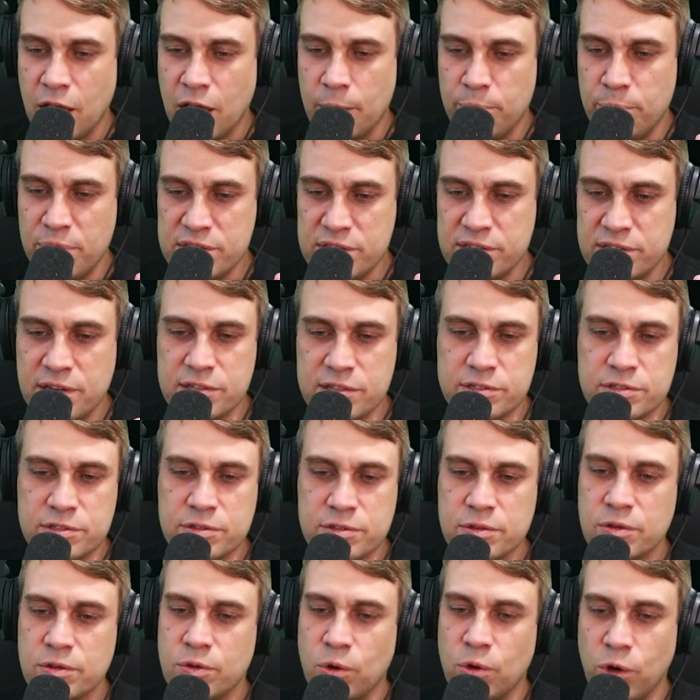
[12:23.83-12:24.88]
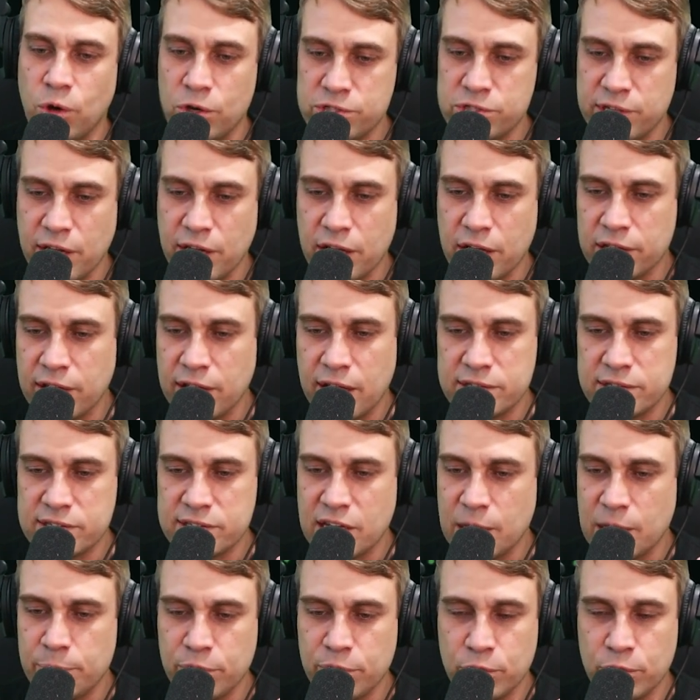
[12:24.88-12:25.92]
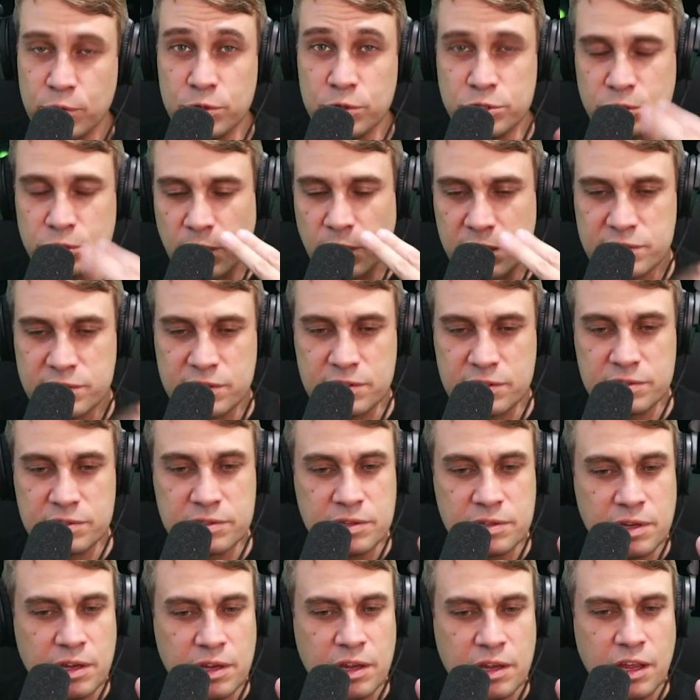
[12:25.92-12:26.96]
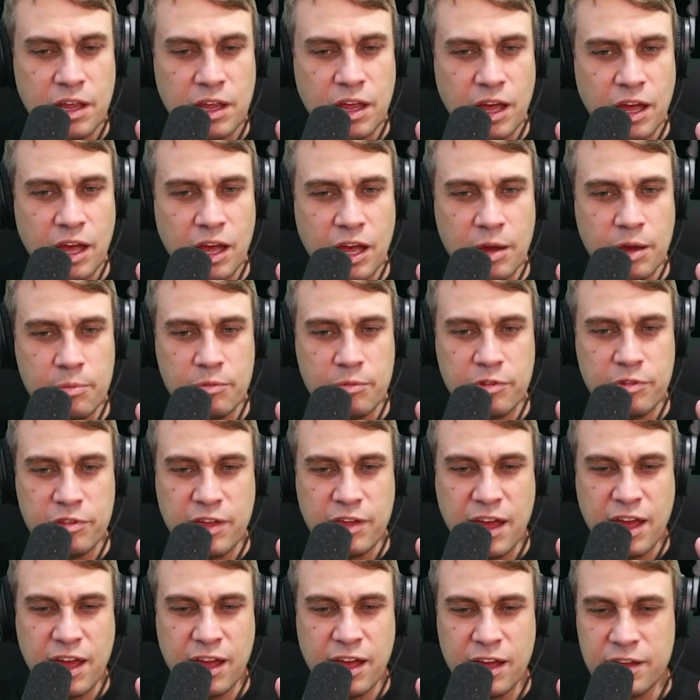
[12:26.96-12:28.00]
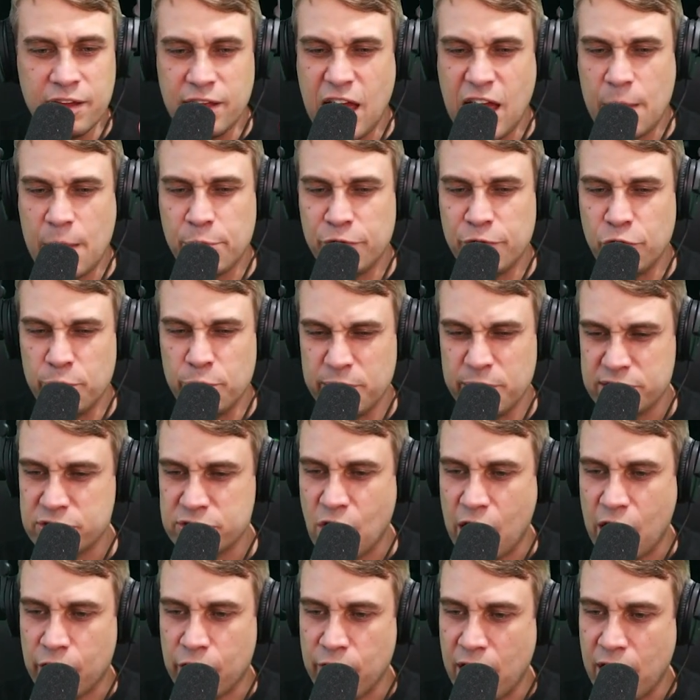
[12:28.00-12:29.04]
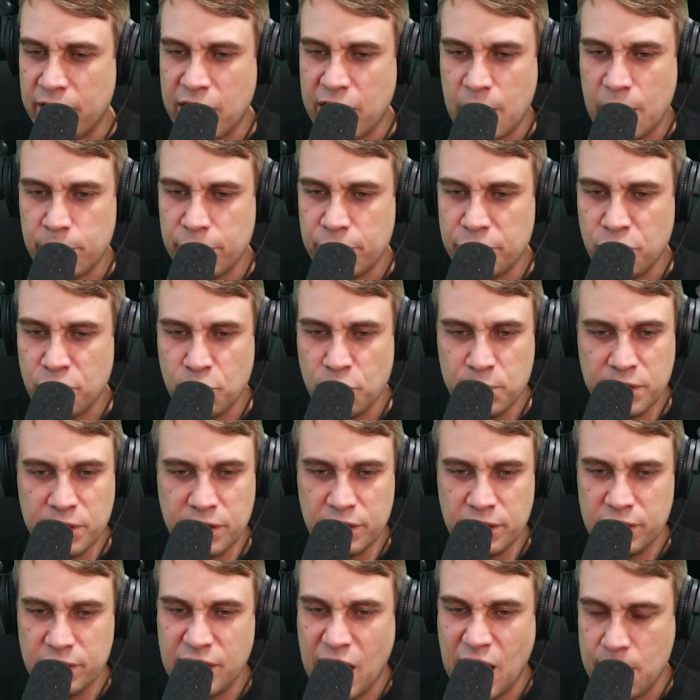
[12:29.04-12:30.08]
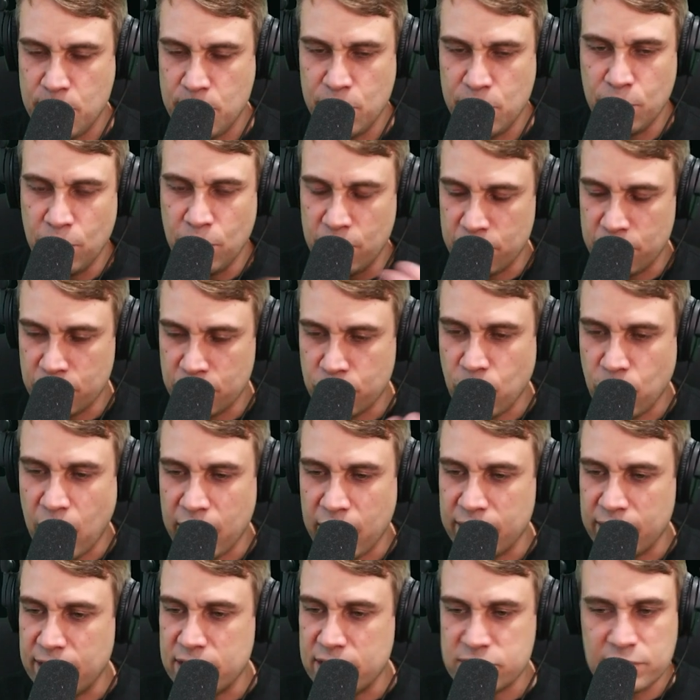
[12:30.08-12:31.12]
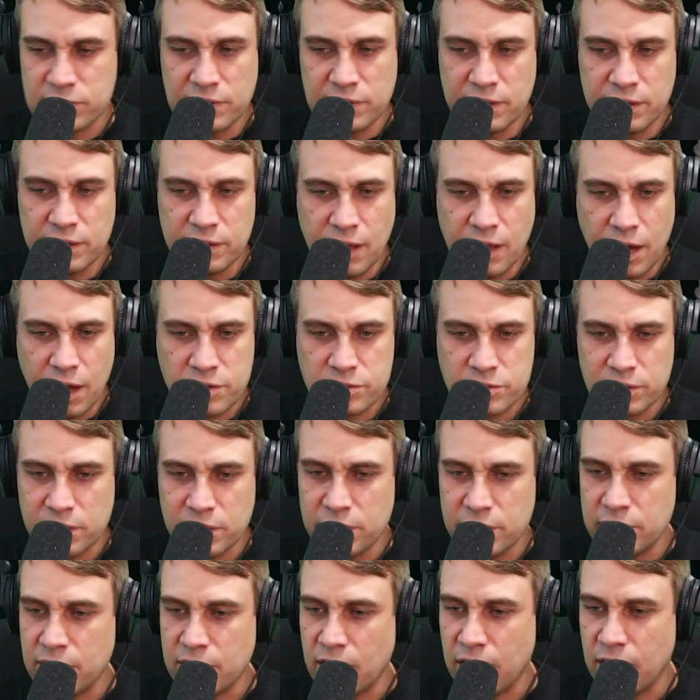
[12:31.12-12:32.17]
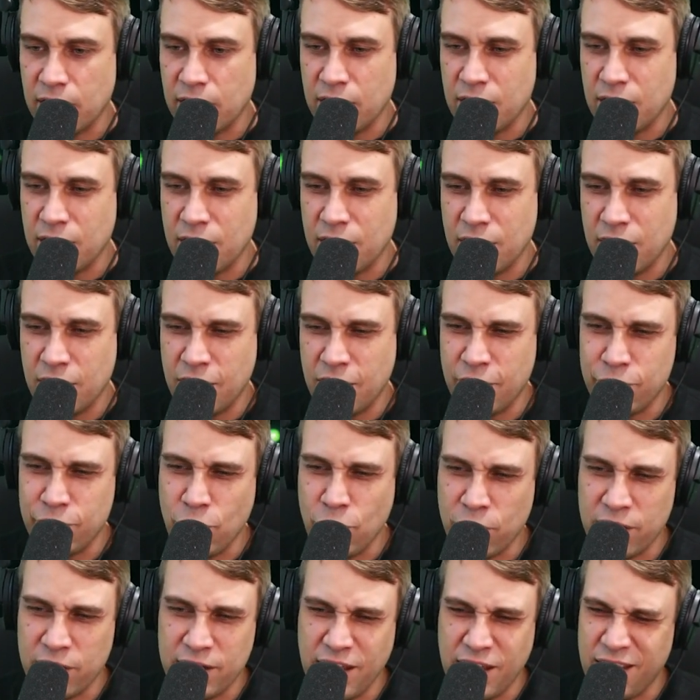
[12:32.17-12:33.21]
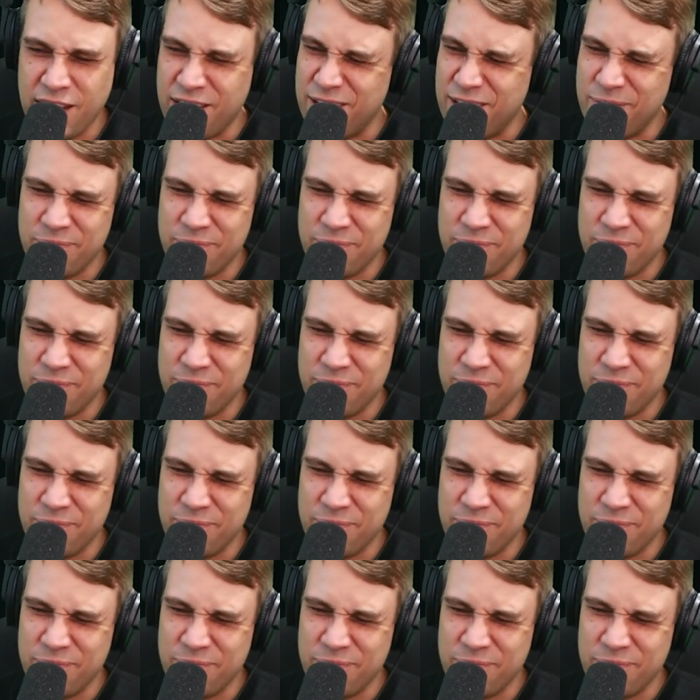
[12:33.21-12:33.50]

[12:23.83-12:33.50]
business or hosting a cloud setup are good choices. They're outperforming SiteGround, outperforming NameHero quite easily, actually. And RocketNet,